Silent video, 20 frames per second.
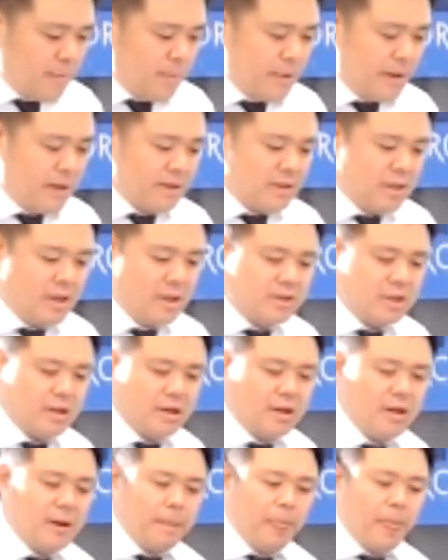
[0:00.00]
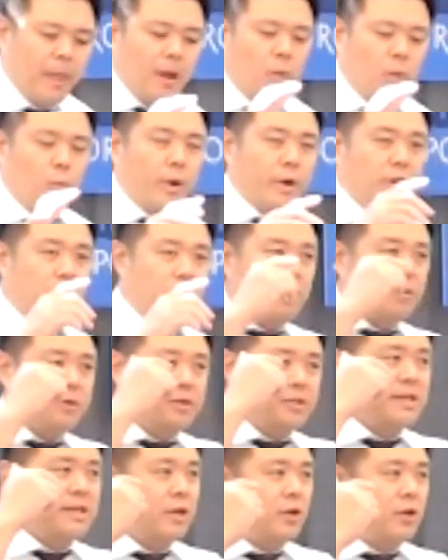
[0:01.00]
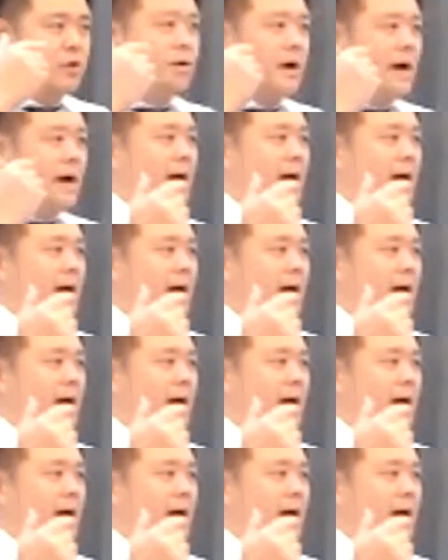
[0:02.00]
Because here's the thing. When you set your